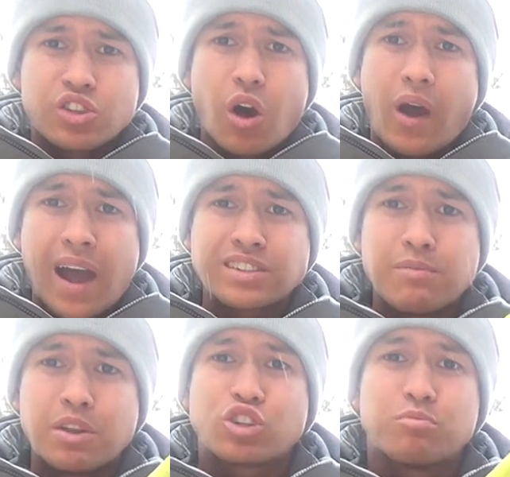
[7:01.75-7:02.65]
So, as
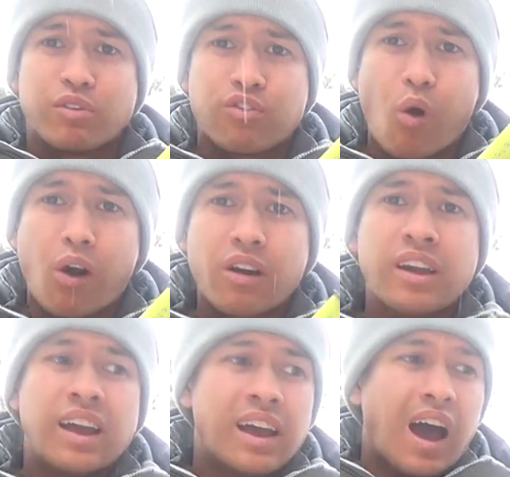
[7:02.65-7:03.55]
I mentioned before,
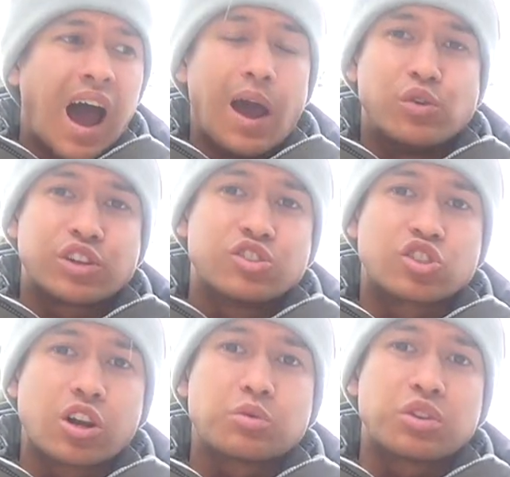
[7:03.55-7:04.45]
I was
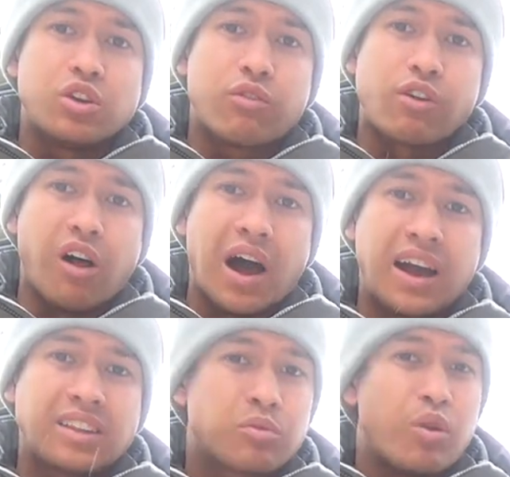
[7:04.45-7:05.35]
concerned with the overall
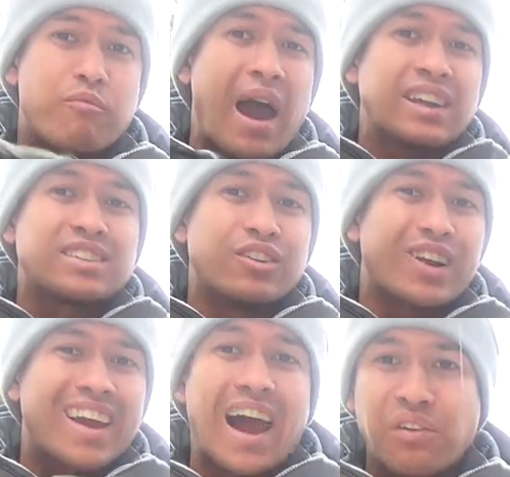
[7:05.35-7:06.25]
height. We've passed
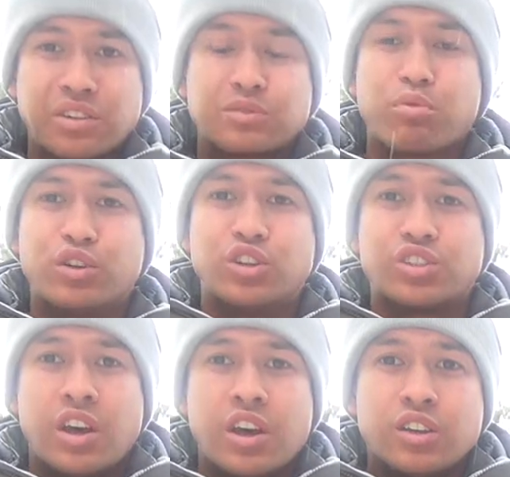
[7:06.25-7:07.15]
under countless
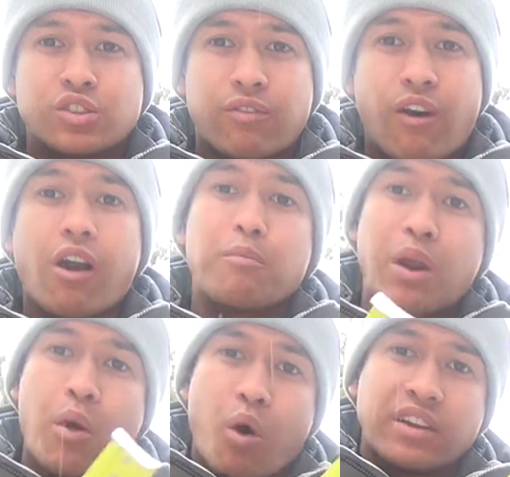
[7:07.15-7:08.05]
bridges so far,
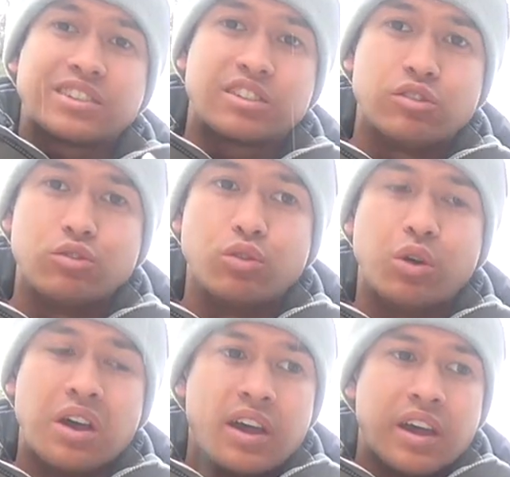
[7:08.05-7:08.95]
but I want
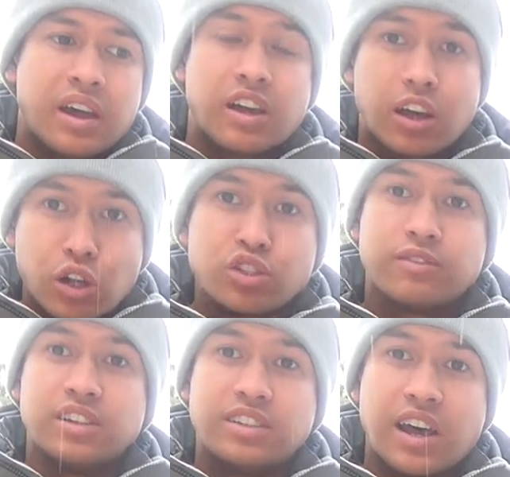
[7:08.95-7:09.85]
to
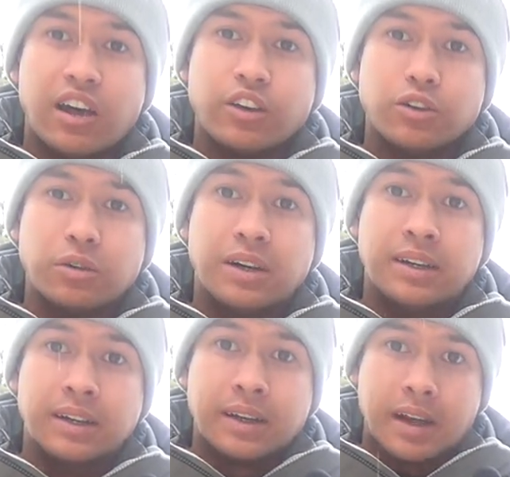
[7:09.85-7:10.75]
conclusively tell you
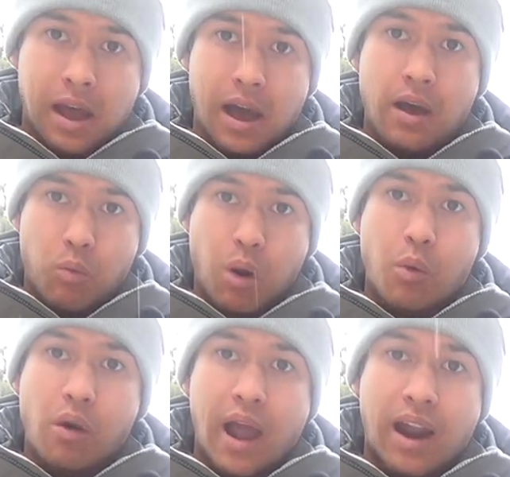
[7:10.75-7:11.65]

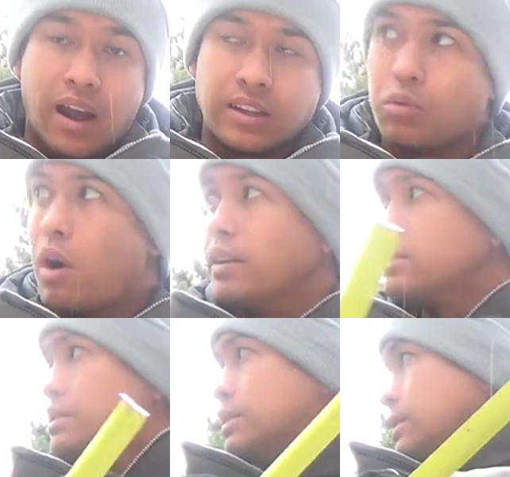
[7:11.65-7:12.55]
where we're at height-wise.